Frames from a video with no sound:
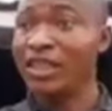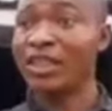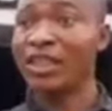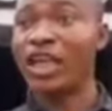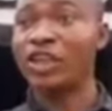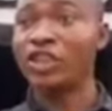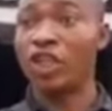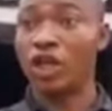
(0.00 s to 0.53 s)

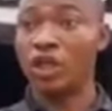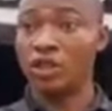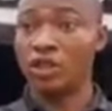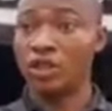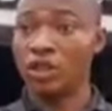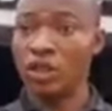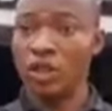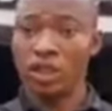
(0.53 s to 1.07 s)
detention.
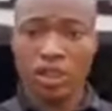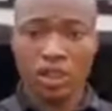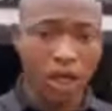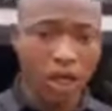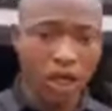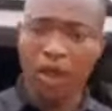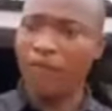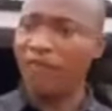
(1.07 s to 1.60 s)
It's
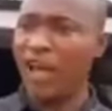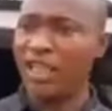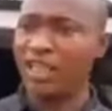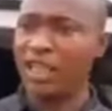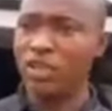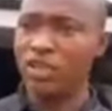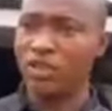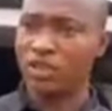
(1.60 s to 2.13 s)
all over in
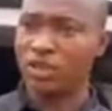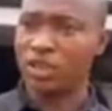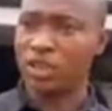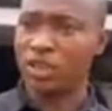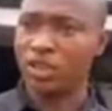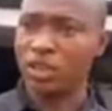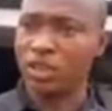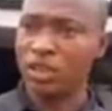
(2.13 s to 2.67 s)
the news.